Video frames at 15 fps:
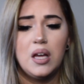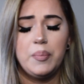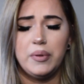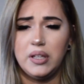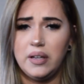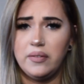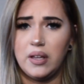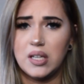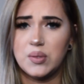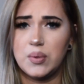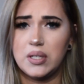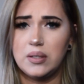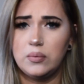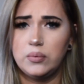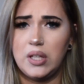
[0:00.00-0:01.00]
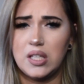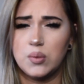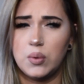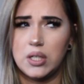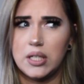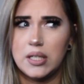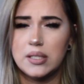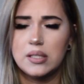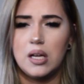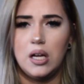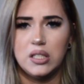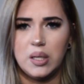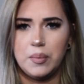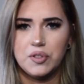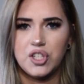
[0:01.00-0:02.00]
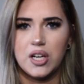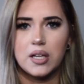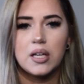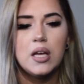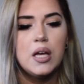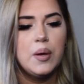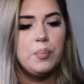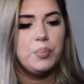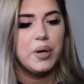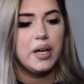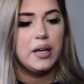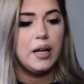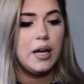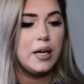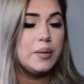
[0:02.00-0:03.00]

Believe that's what it is. I'll double check. But